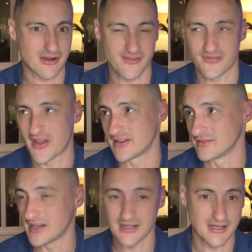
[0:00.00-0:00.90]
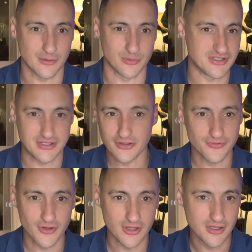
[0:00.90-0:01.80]
even if I deleted it, it was still
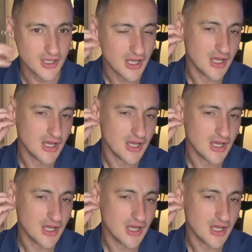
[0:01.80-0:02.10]
full.